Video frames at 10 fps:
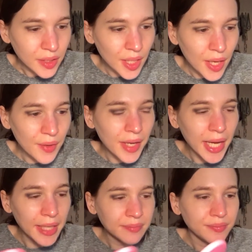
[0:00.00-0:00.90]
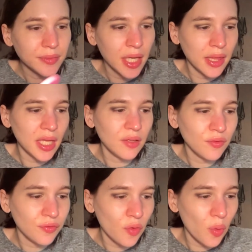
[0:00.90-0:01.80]
Okay, and then
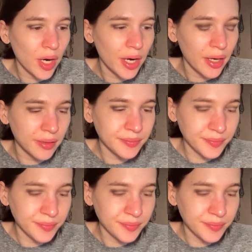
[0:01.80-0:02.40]
for...